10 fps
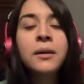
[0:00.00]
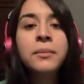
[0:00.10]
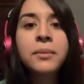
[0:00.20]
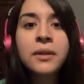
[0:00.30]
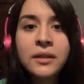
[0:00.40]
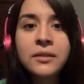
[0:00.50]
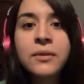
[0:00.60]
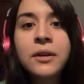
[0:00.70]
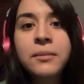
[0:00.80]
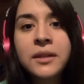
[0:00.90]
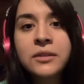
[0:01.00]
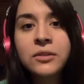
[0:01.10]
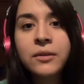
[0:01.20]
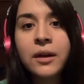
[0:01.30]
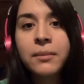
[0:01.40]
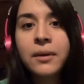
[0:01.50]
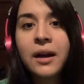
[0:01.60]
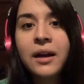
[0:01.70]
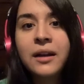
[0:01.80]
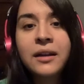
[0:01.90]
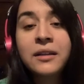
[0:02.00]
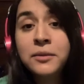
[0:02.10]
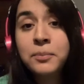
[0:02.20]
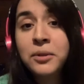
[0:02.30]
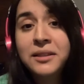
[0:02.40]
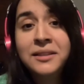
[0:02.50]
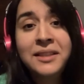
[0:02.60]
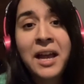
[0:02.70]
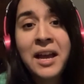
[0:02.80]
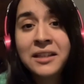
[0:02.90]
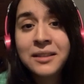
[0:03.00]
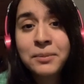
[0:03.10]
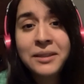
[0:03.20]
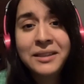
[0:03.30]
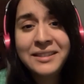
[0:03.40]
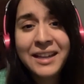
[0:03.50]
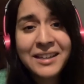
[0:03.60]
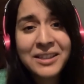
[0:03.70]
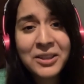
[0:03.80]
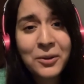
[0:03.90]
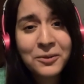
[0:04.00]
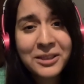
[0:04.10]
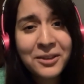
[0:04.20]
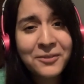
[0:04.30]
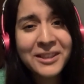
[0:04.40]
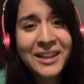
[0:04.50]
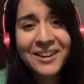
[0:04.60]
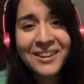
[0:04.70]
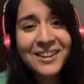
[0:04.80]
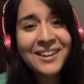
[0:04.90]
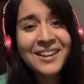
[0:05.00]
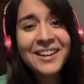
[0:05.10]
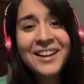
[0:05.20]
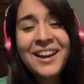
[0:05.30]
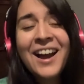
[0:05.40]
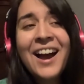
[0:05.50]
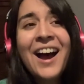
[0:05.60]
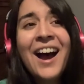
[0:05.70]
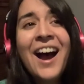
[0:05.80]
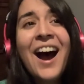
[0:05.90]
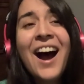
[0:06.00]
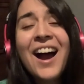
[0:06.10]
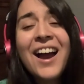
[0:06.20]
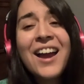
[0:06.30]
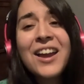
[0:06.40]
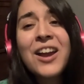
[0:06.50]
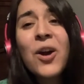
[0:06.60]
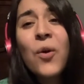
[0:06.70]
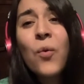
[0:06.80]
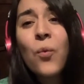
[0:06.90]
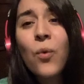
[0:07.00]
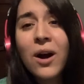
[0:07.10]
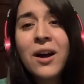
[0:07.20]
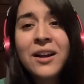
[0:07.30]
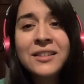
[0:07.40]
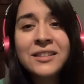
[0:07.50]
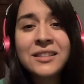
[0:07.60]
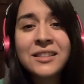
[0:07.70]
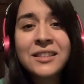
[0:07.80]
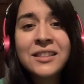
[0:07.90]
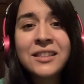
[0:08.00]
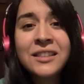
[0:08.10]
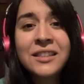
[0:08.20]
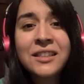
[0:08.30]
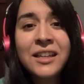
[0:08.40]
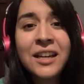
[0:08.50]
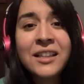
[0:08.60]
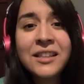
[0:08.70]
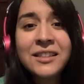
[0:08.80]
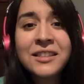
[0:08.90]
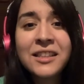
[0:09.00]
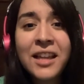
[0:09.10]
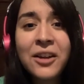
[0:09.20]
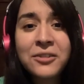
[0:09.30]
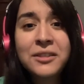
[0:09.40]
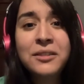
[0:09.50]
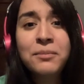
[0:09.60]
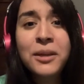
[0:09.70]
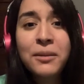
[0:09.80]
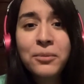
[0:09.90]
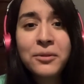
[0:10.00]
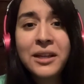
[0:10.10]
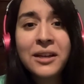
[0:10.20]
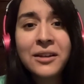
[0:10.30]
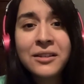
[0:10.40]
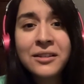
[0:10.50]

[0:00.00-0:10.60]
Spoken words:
Please follow my Instagram. It's pretty sad. It's pretty dead and lonely over there. I want at least 1,000 people there